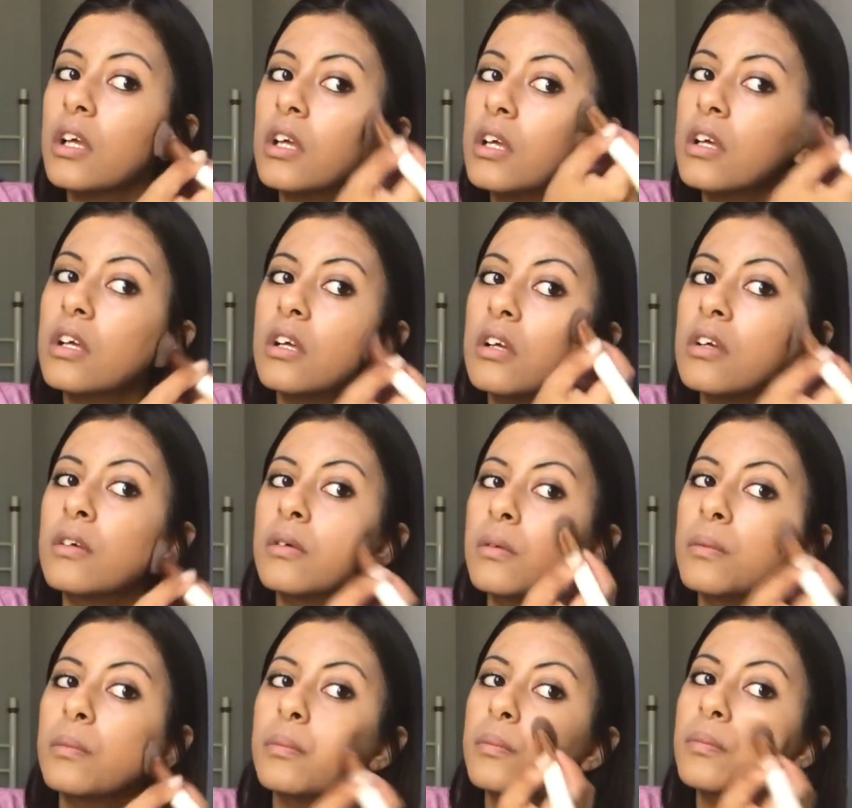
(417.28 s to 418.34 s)

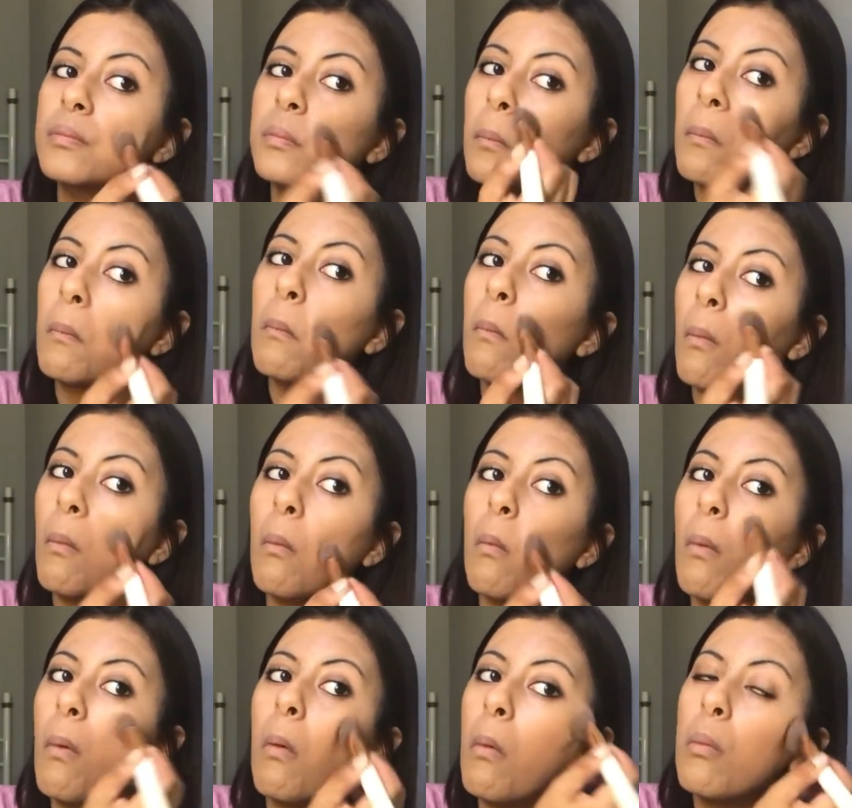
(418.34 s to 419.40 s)

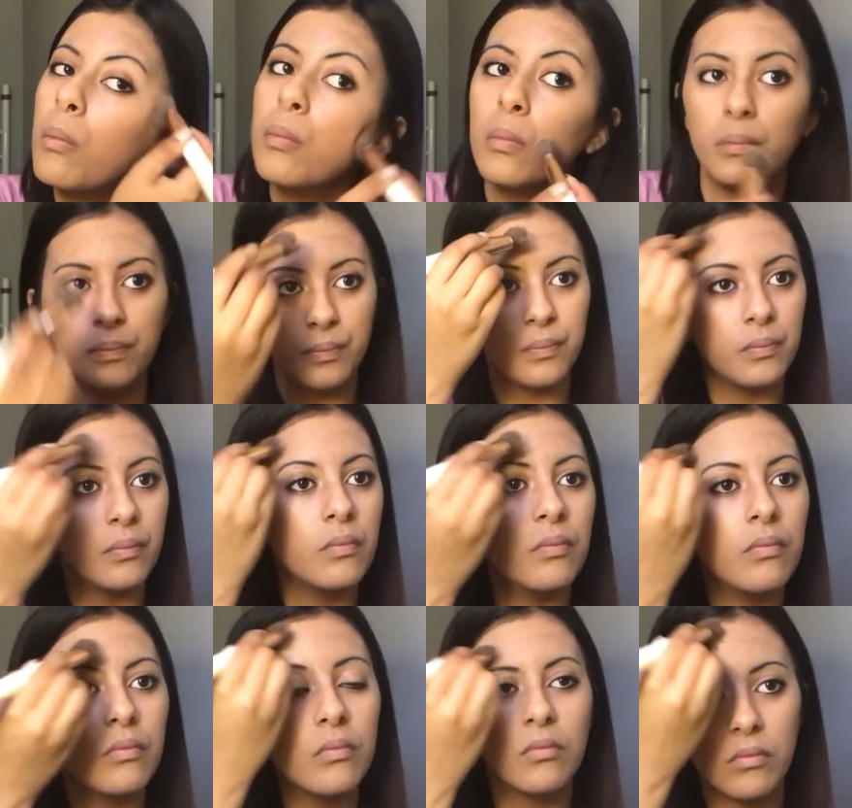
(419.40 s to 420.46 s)

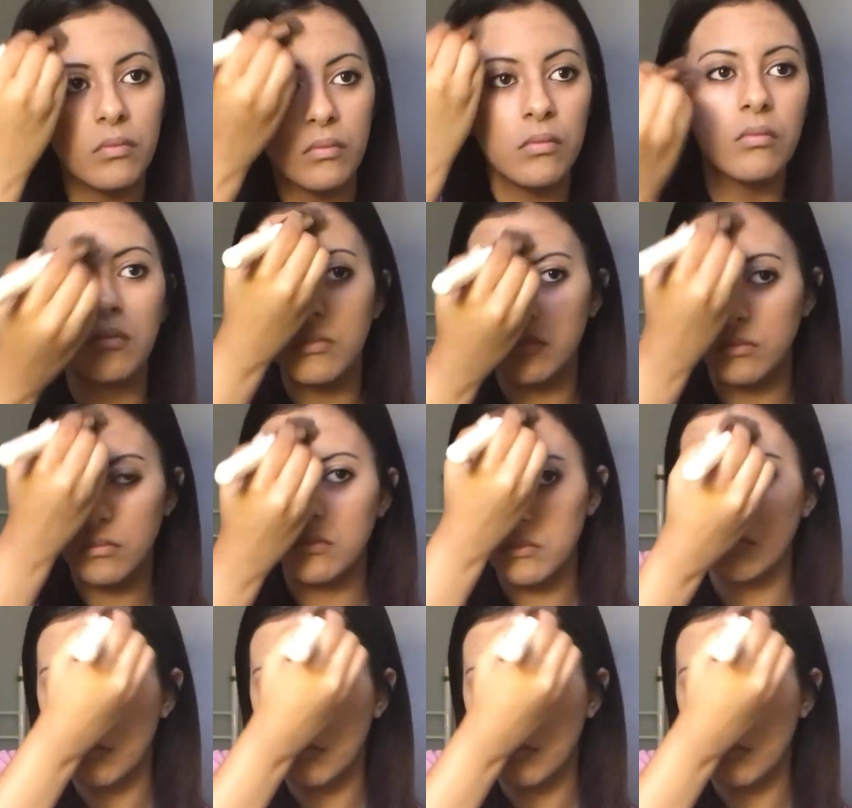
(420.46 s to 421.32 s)
(no one is talking)